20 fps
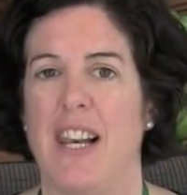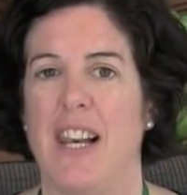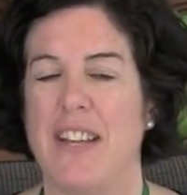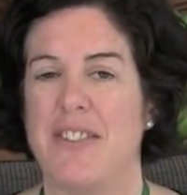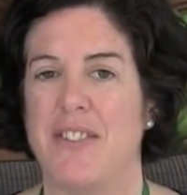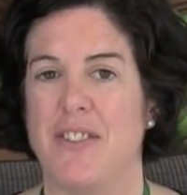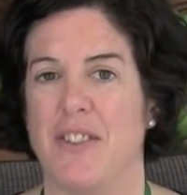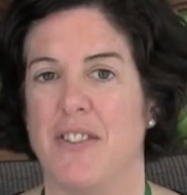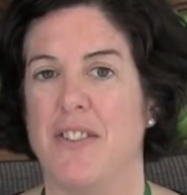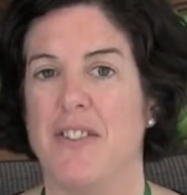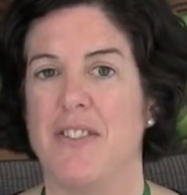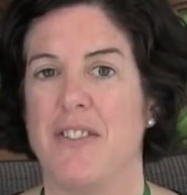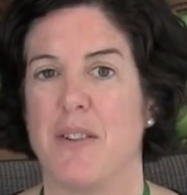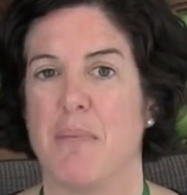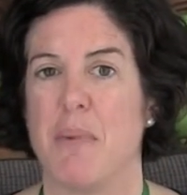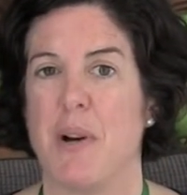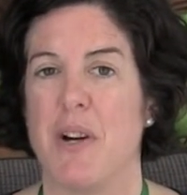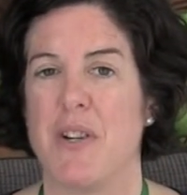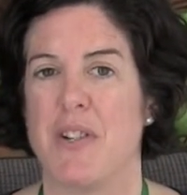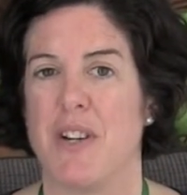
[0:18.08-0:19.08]
lessons
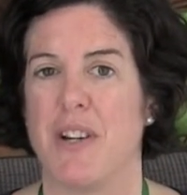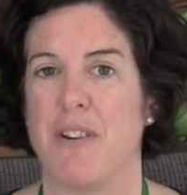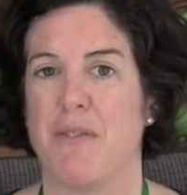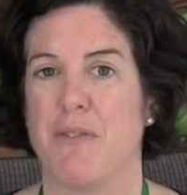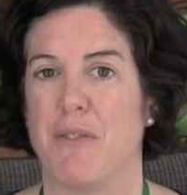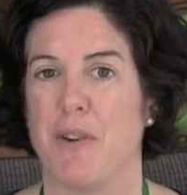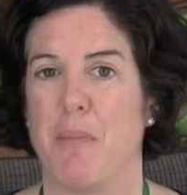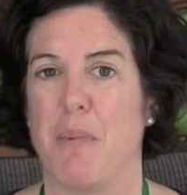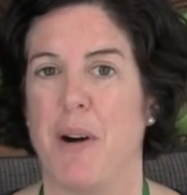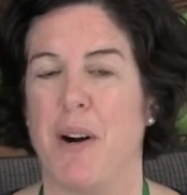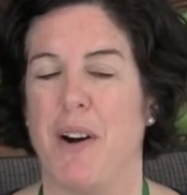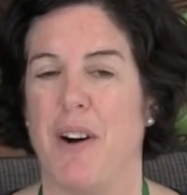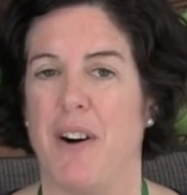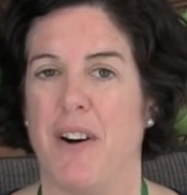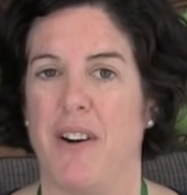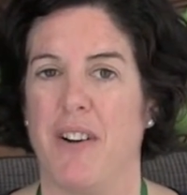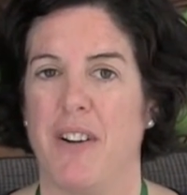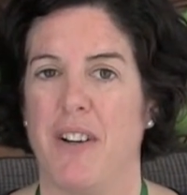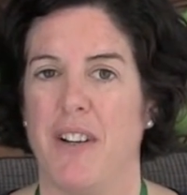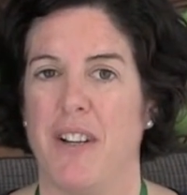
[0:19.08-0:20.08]
emerging from
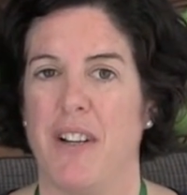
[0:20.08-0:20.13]
our